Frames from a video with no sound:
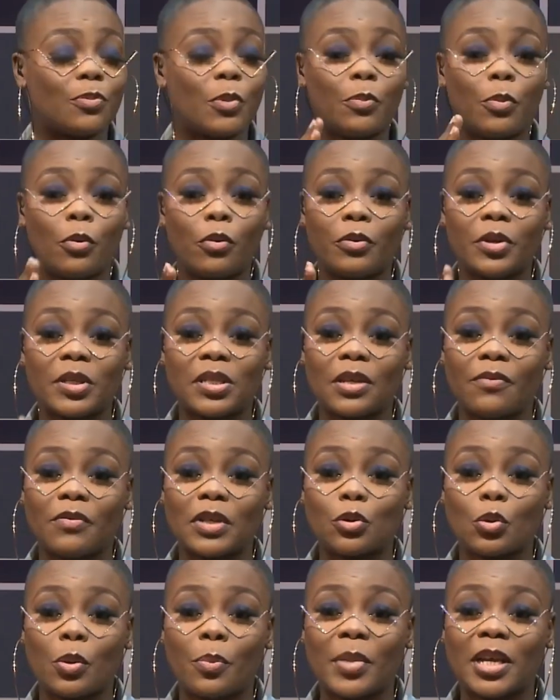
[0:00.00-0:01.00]
people will receive
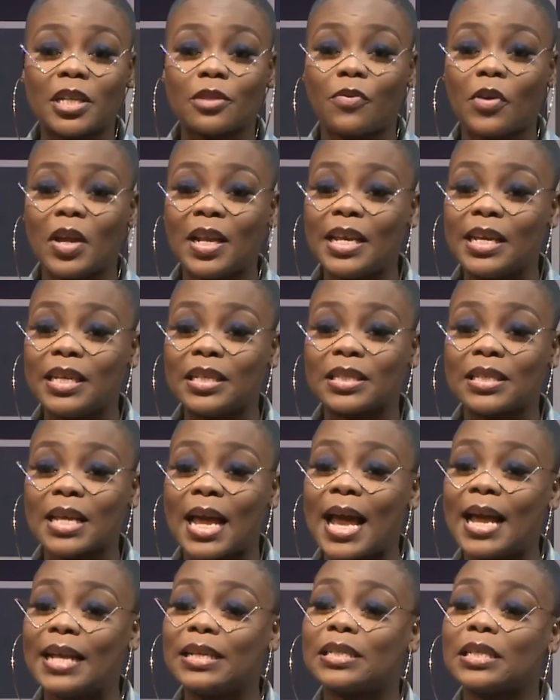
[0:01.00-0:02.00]
it with mixed feelings.
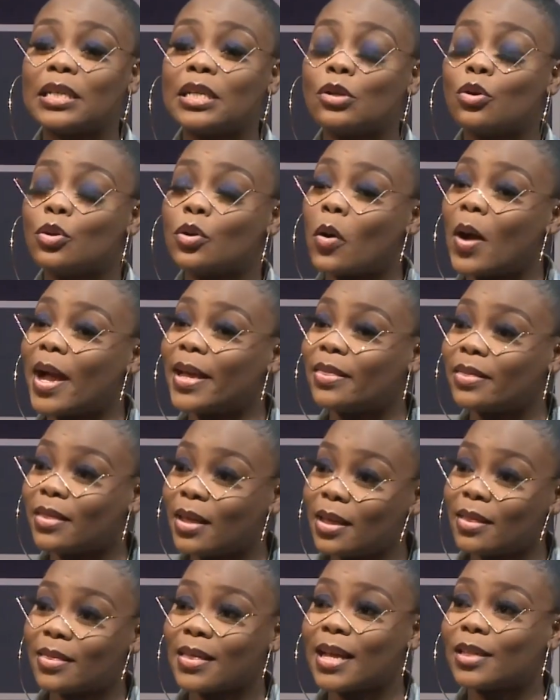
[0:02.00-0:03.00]
Mm-hmm. And you know, I
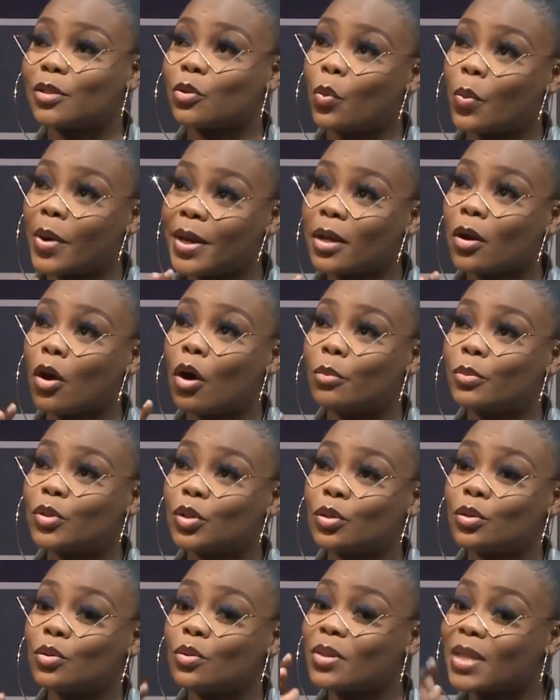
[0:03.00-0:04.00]
think that when it comes
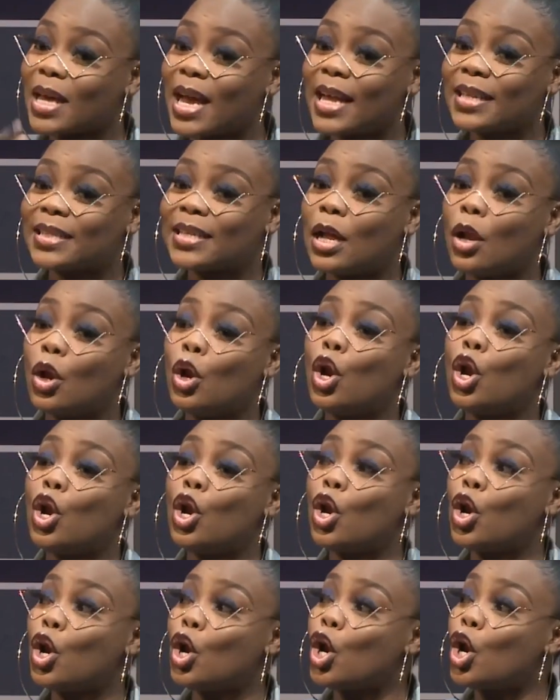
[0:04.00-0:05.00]
to that, a
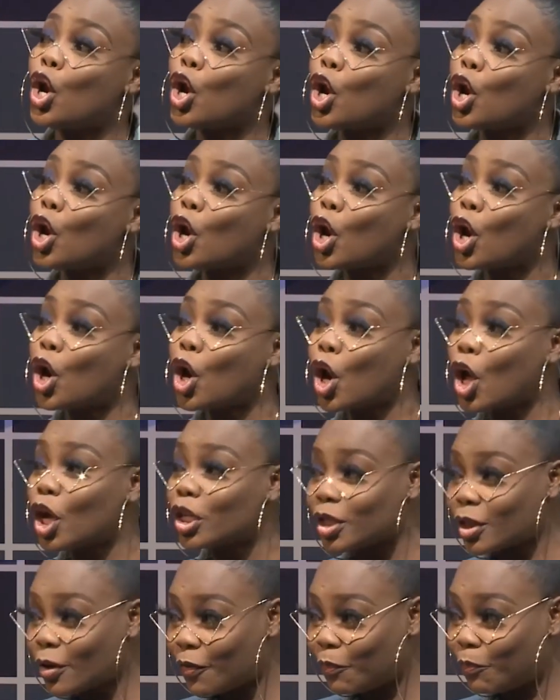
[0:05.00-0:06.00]

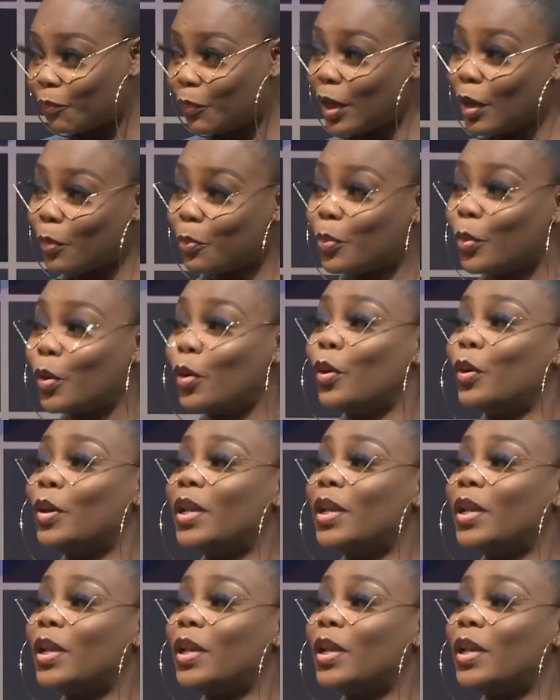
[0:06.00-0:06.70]
lot of people,